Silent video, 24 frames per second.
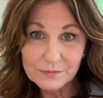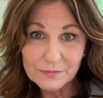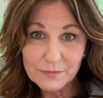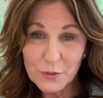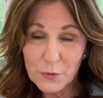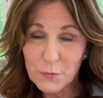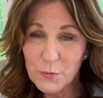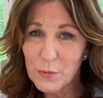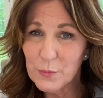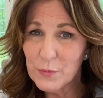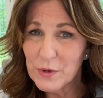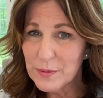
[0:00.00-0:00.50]

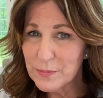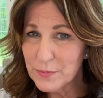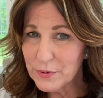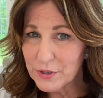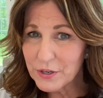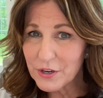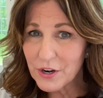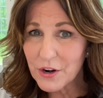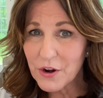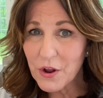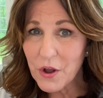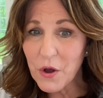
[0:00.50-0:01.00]
When we put
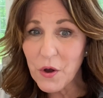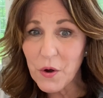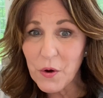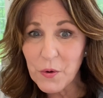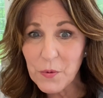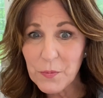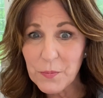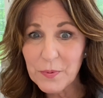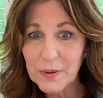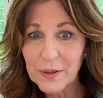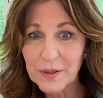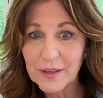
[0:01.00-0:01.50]
our
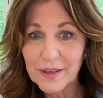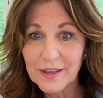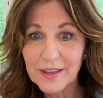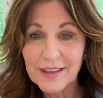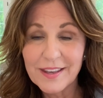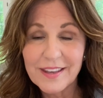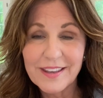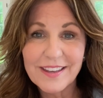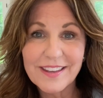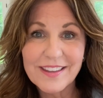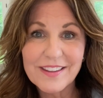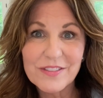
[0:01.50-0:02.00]
hope
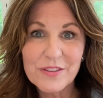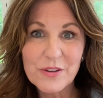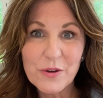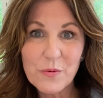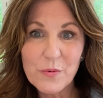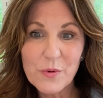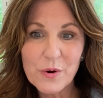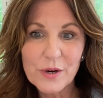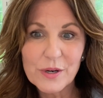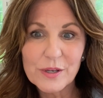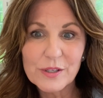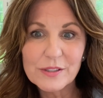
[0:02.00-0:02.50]
in the
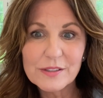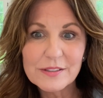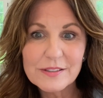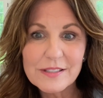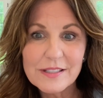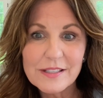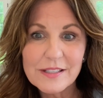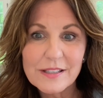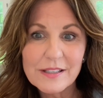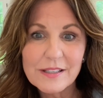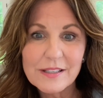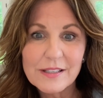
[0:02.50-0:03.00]
world,
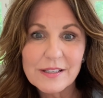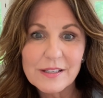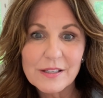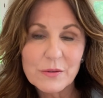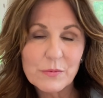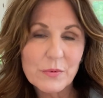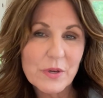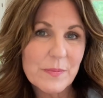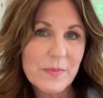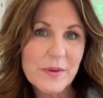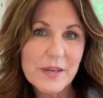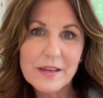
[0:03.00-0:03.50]

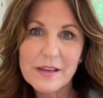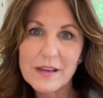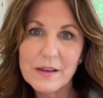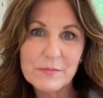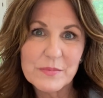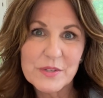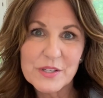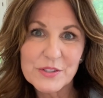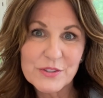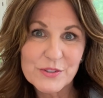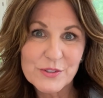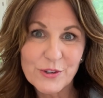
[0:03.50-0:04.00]
we become
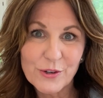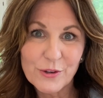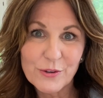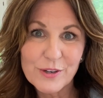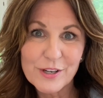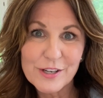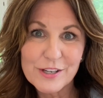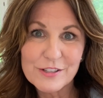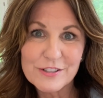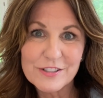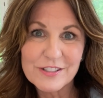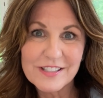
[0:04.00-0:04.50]

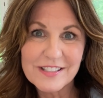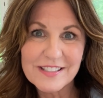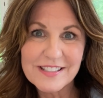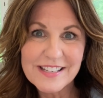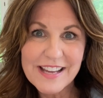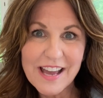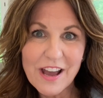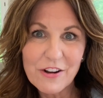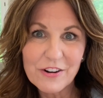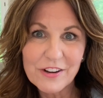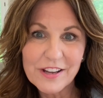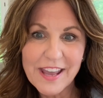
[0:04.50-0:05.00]
discouraged and
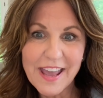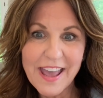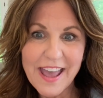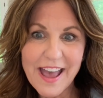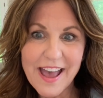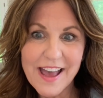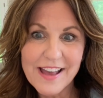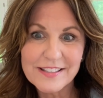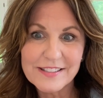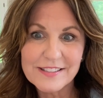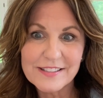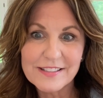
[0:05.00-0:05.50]

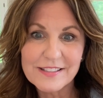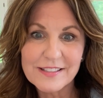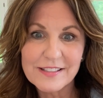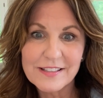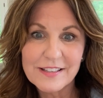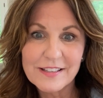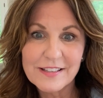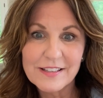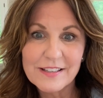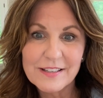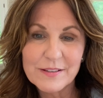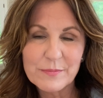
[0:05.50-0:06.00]
downcast
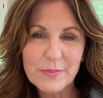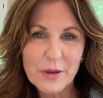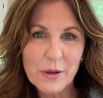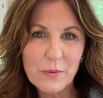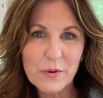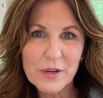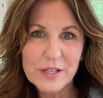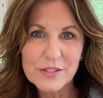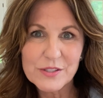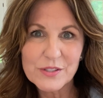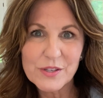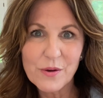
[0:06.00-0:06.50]
by
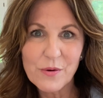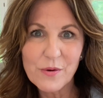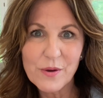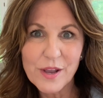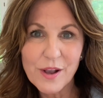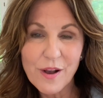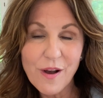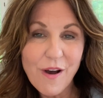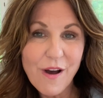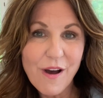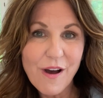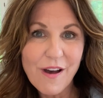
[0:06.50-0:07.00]
what's going
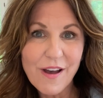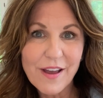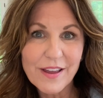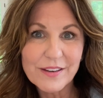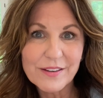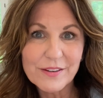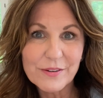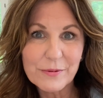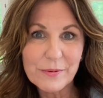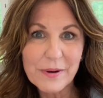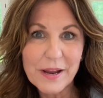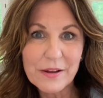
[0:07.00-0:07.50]
on
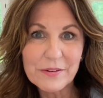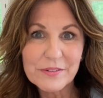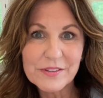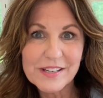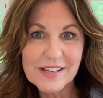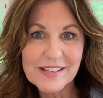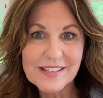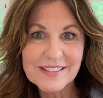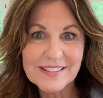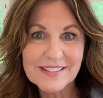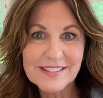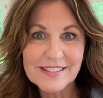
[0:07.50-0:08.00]
around
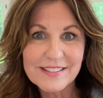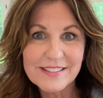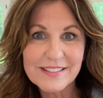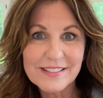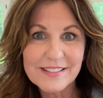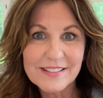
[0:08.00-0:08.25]
us.